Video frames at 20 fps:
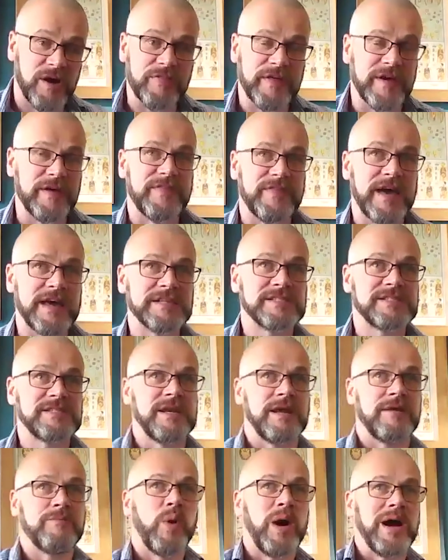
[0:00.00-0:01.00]
that there's, you
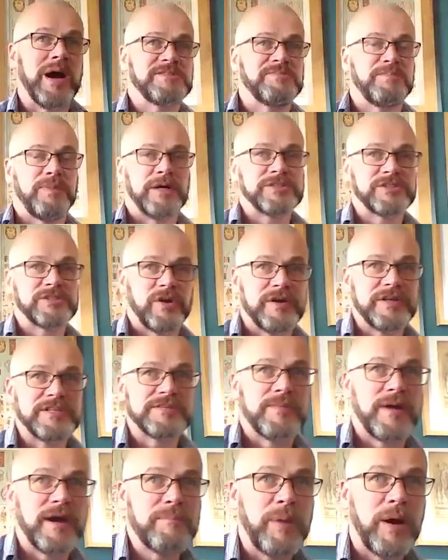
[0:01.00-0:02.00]
know, white spots got into
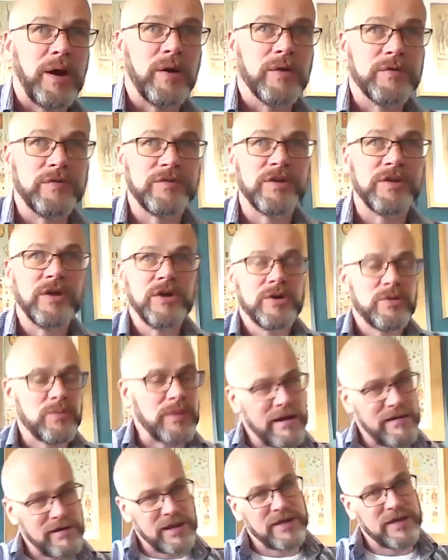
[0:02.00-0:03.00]
my pond,
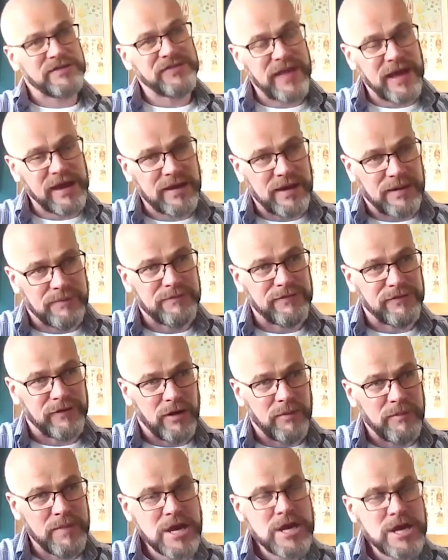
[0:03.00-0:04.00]
where on earth that come
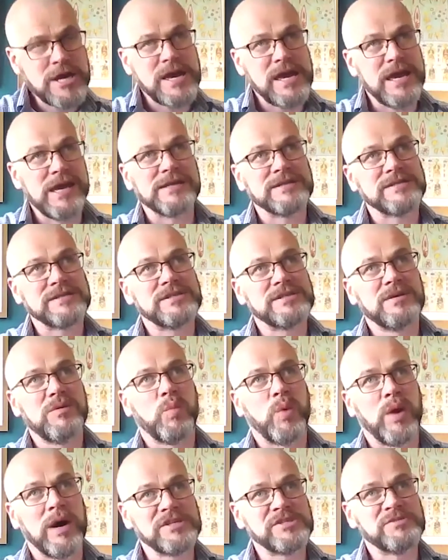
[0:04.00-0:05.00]
from. It's
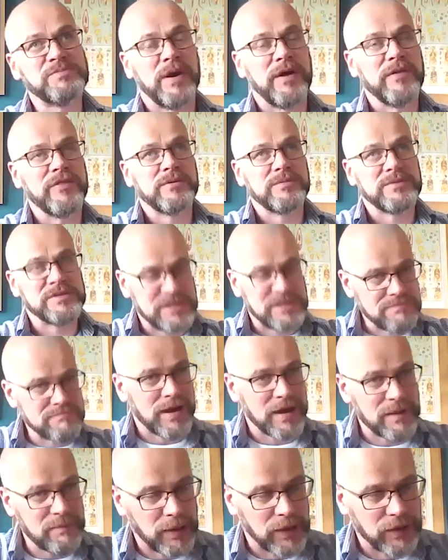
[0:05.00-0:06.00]
white spot that was in
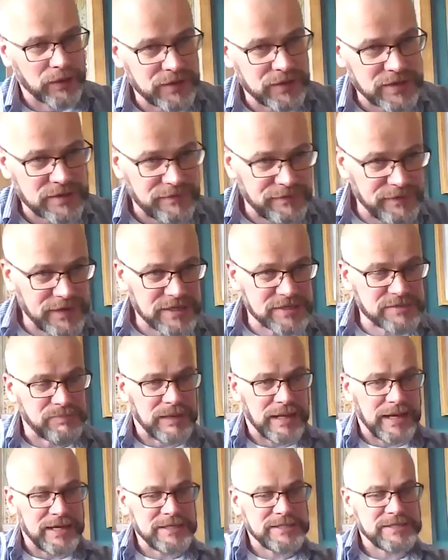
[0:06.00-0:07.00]
my pond in the first
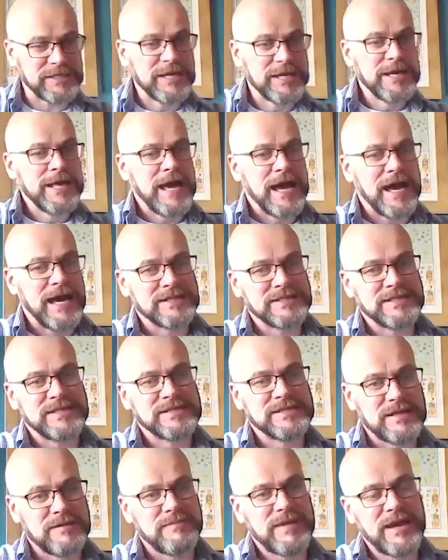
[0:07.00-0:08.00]
place has
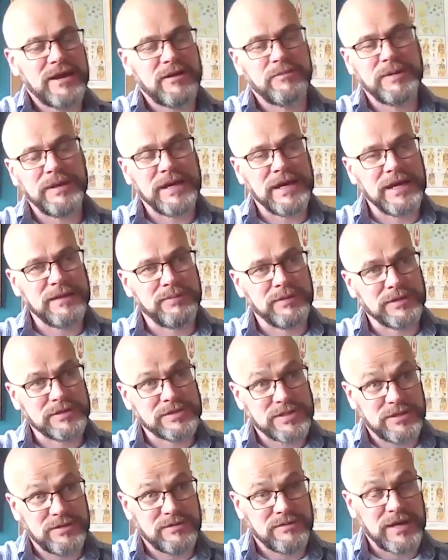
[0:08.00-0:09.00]
somehow been able
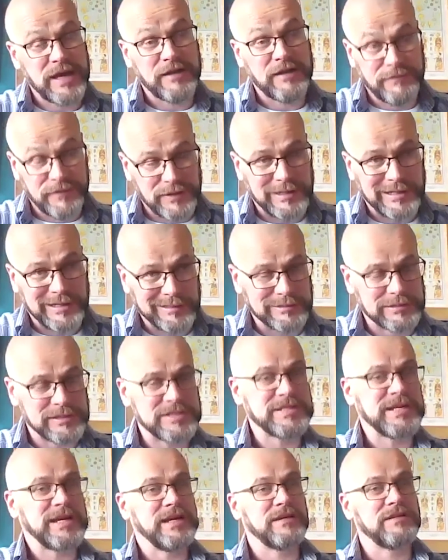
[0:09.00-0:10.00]
to get a foothold and
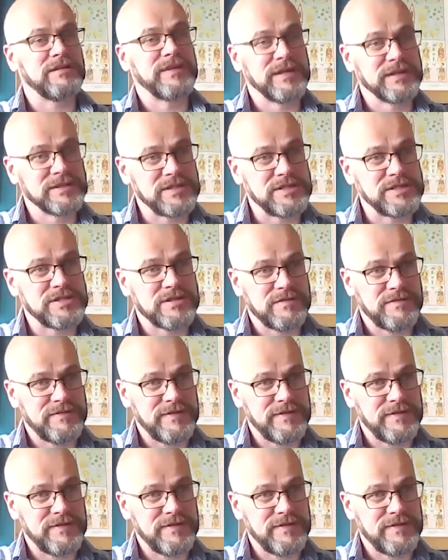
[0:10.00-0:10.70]
take advantage of the